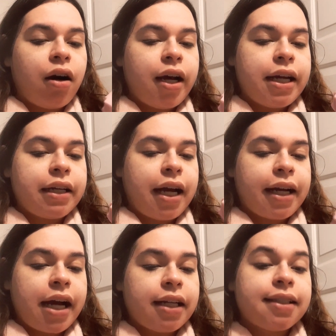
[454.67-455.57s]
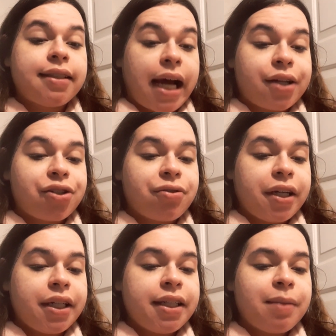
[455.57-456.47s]
and I kind of
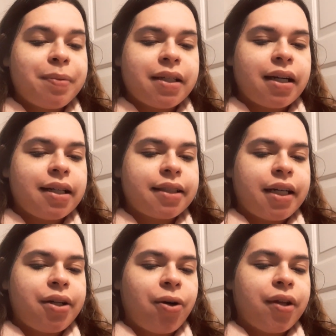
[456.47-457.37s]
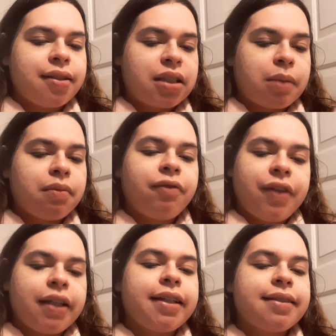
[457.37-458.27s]
saturate it because I know that some of
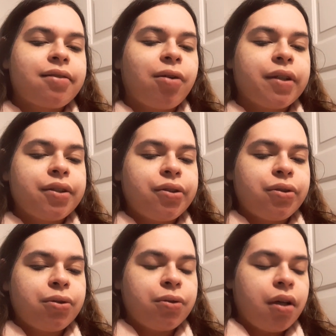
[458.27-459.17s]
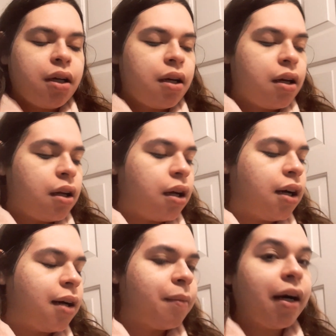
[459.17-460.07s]
it is going to
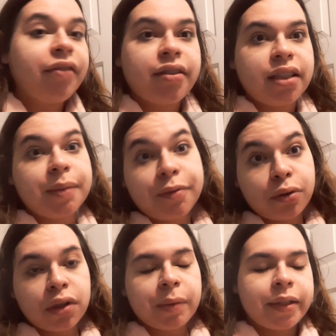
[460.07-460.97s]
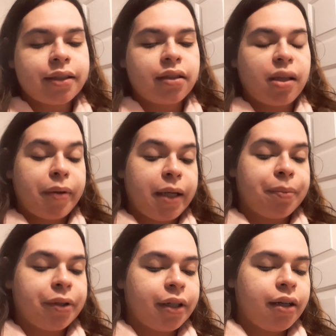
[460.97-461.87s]
obviously absorb into the
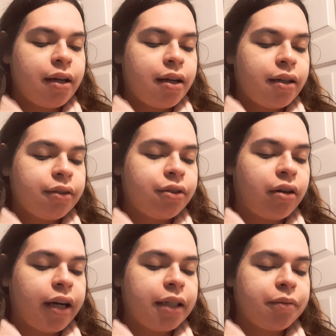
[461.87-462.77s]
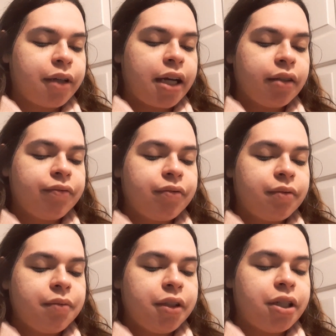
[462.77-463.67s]
paper. So I kind of,
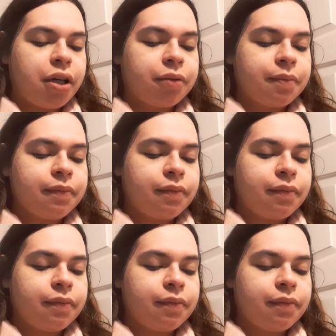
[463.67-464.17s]
you know,